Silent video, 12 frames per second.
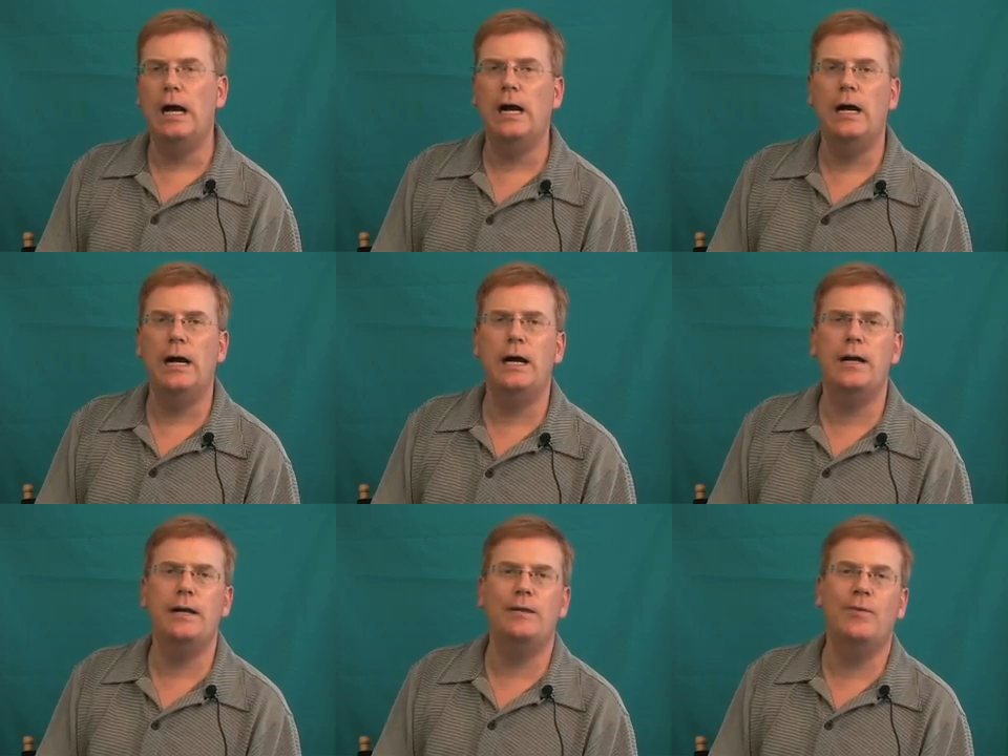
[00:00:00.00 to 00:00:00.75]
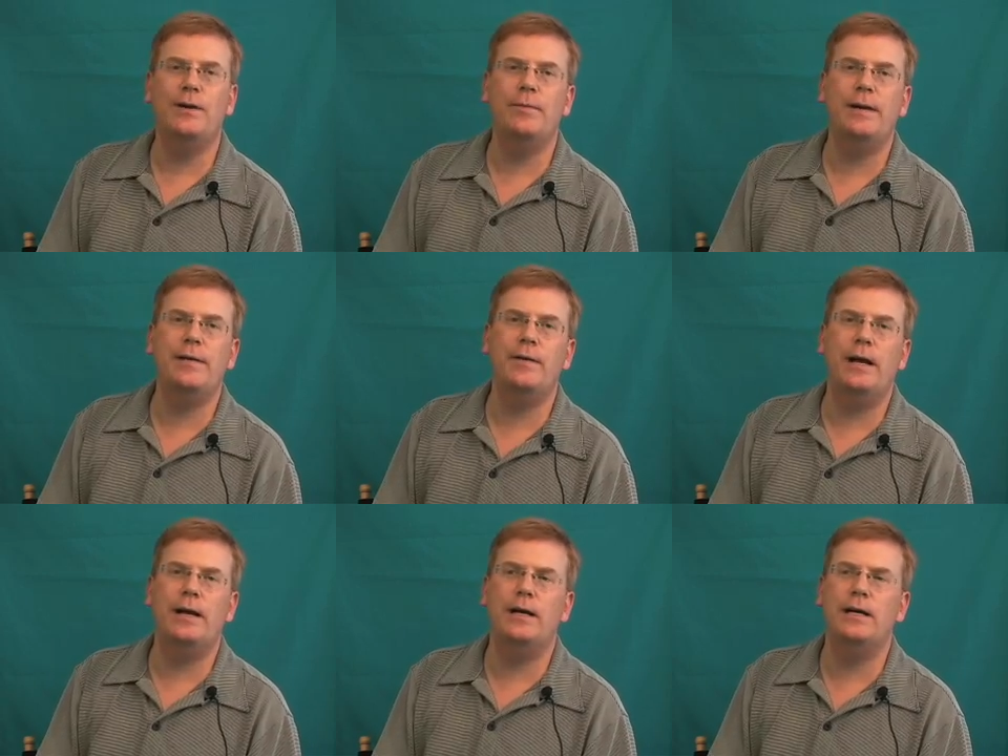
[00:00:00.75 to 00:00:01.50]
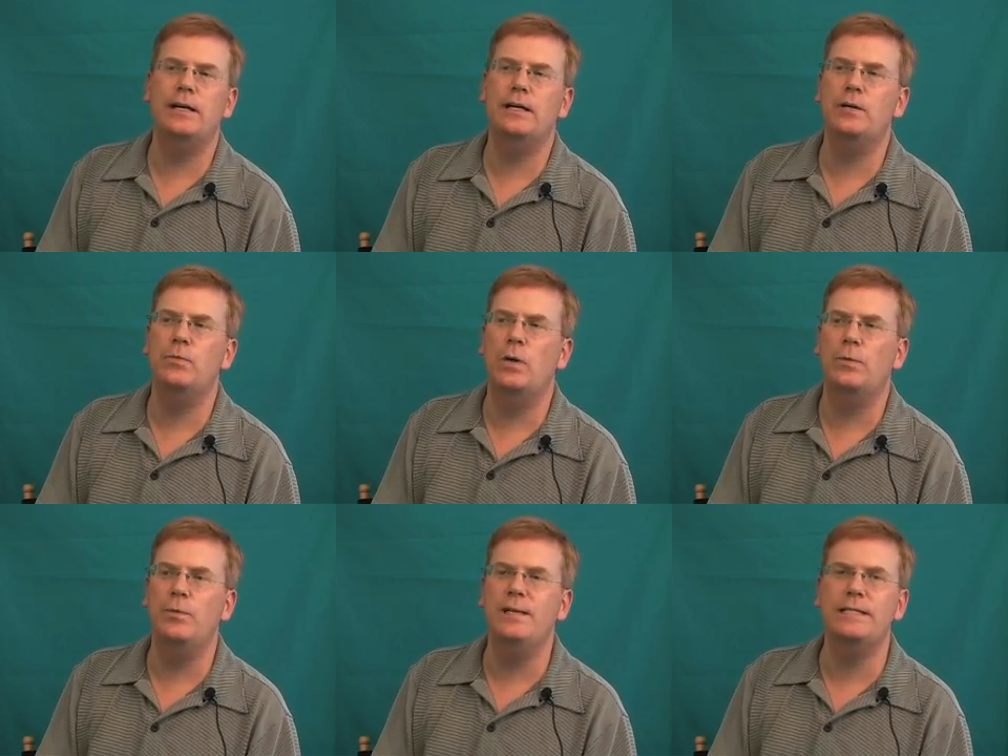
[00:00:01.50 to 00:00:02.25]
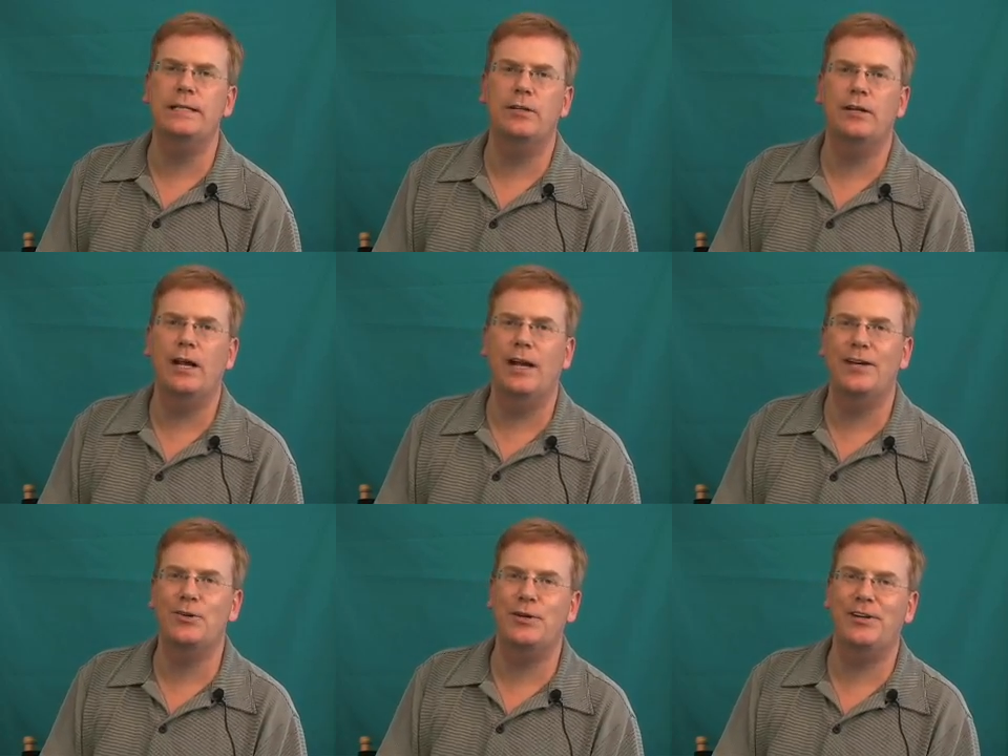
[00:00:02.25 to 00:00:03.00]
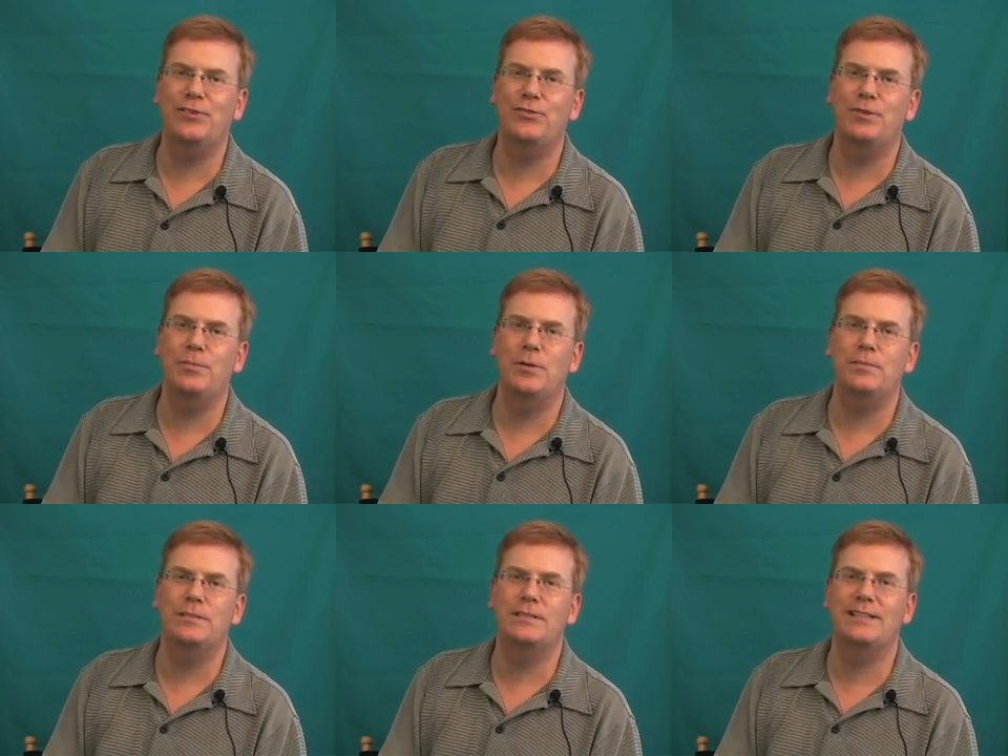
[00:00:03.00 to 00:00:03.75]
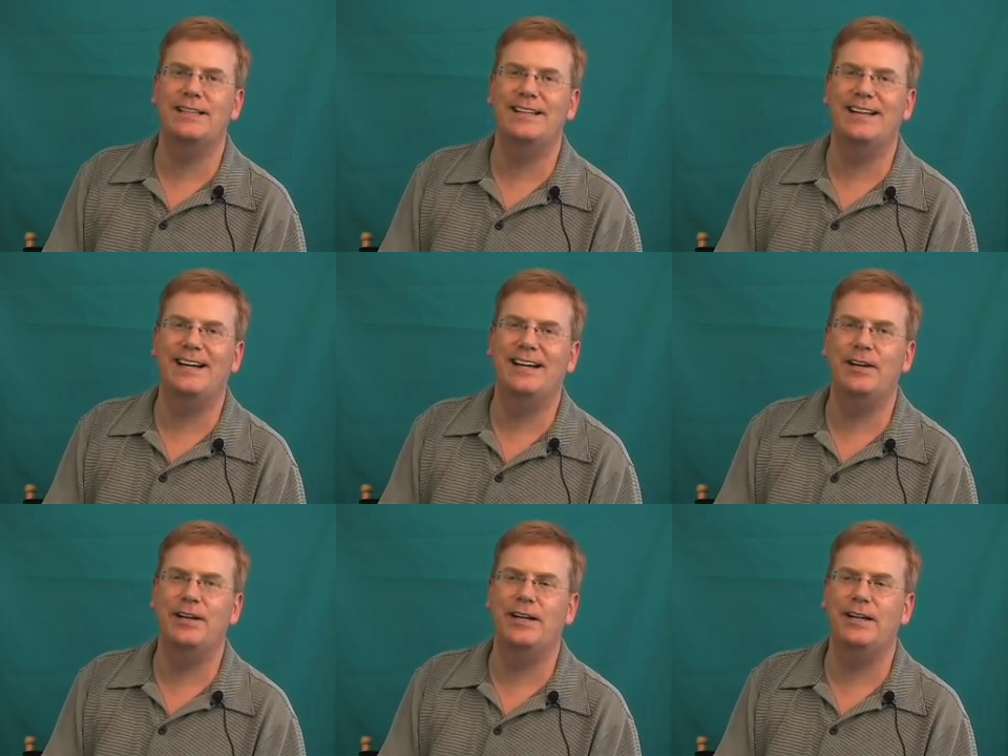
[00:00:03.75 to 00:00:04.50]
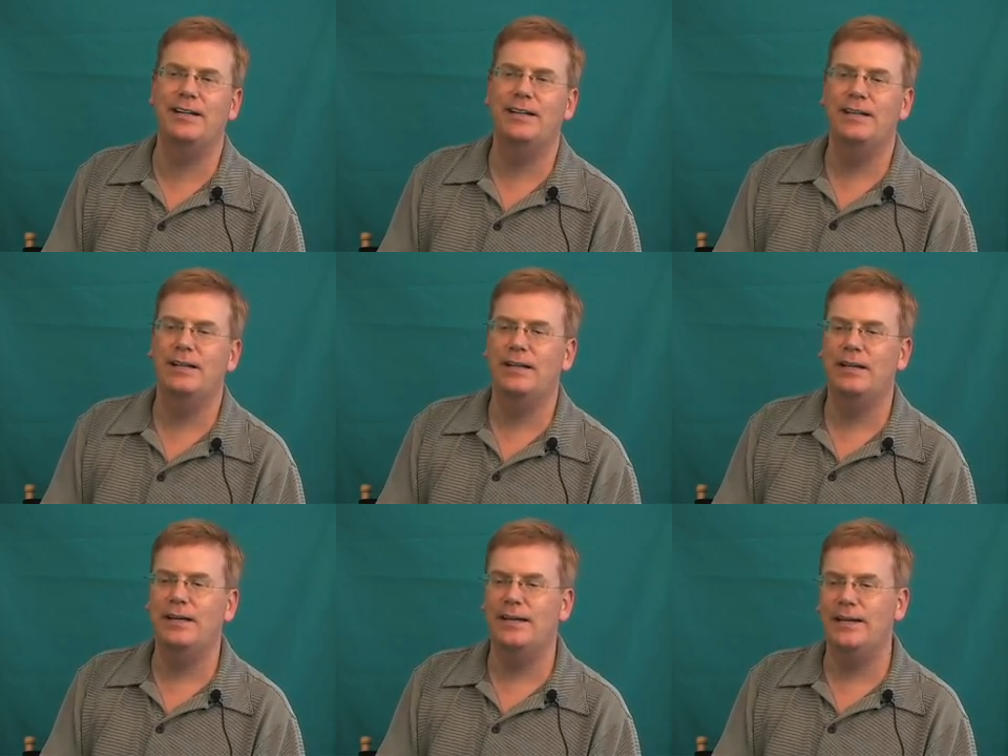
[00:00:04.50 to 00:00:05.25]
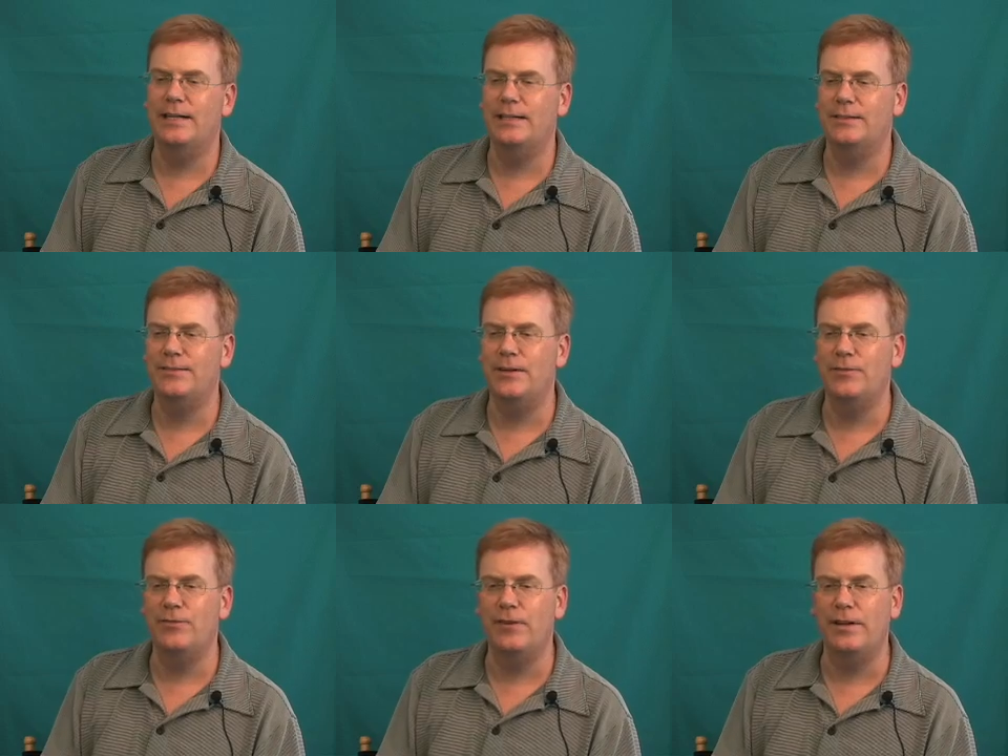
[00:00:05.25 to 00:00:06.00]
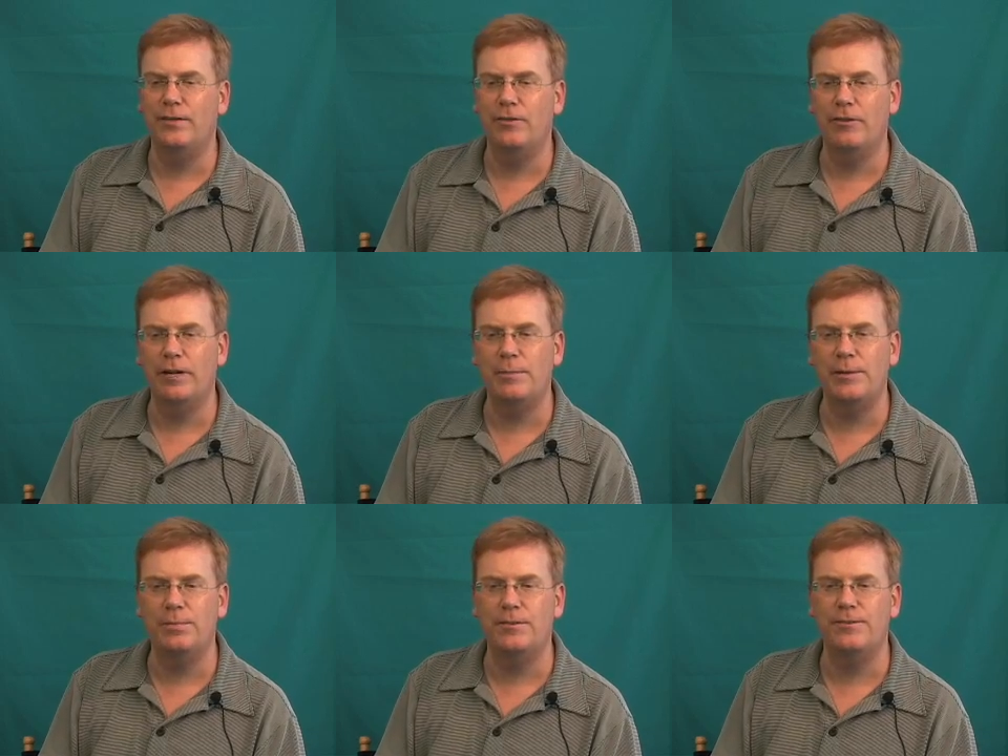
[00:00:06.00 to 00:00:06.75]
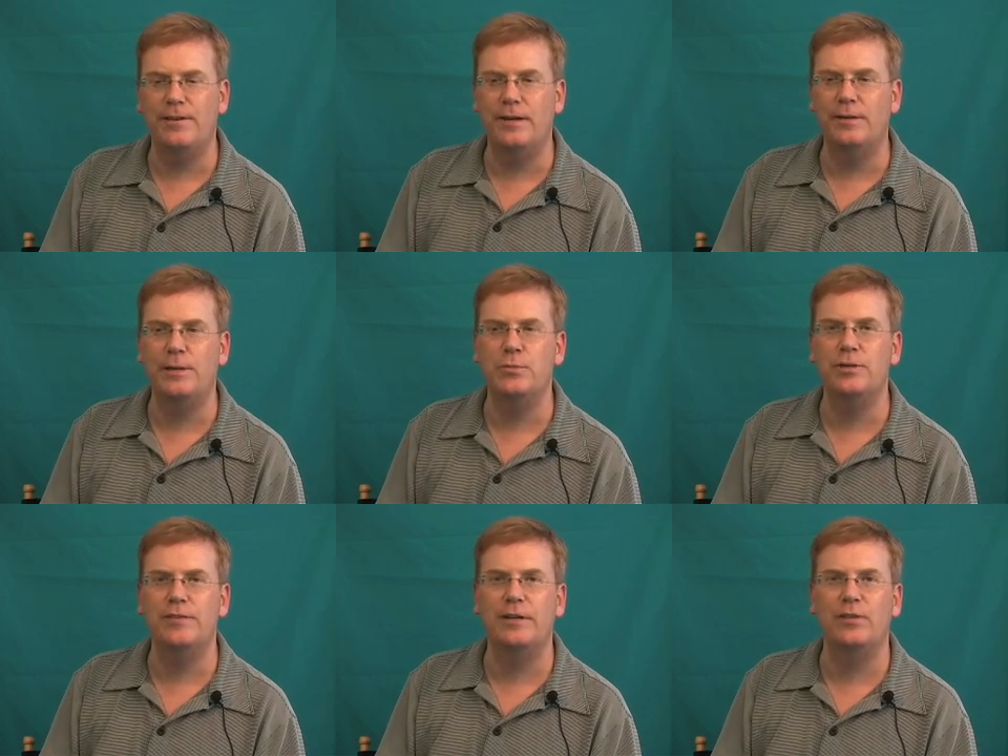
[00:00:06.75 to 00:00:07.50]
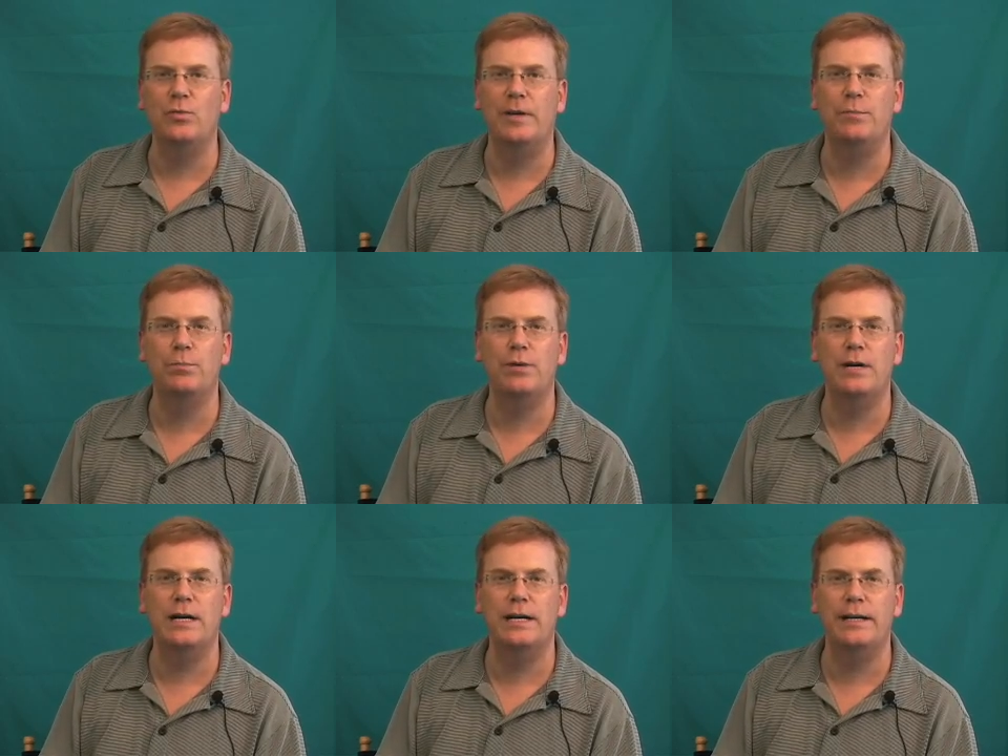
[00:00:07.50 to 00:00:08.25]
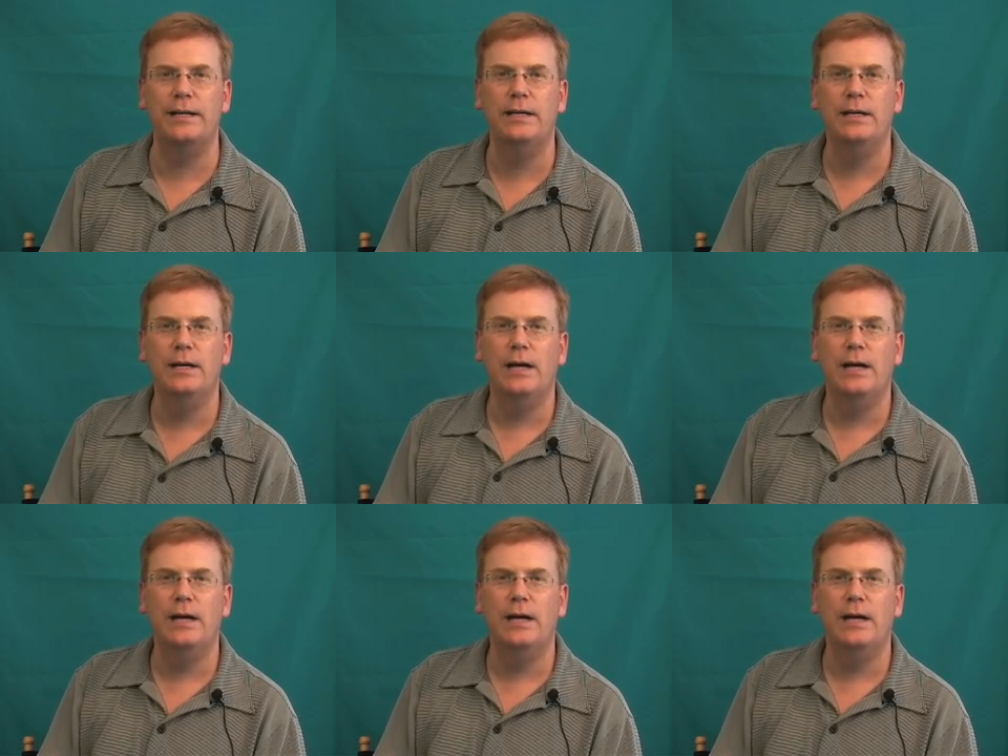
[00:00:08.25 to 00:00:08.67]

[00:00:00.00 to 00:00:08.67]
One of my recent queer history moments that I found incredibly profoundly moving is when Pride,